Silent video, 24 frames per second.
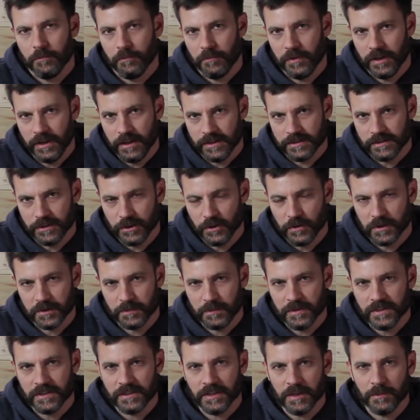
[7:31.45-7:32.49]
but it's the
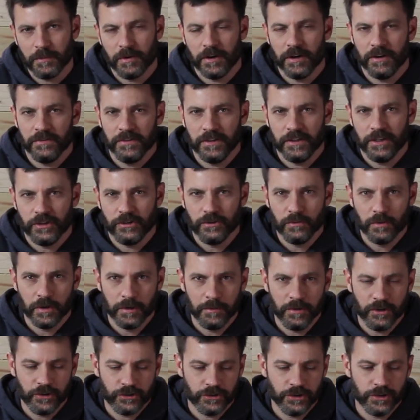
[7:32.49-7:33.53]
USB-C part of it that you want
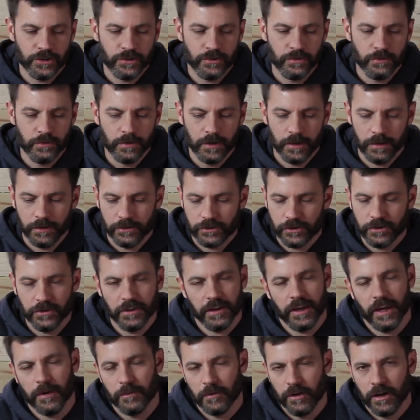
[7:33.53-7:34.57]
to make sure you turn the
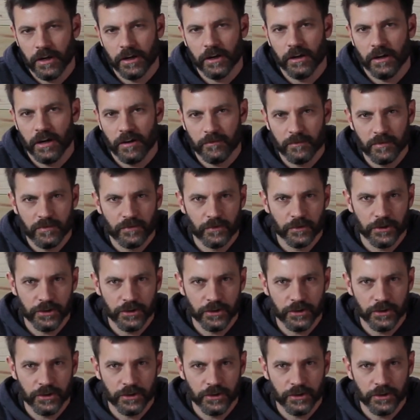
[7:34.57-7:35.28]
camera on and off before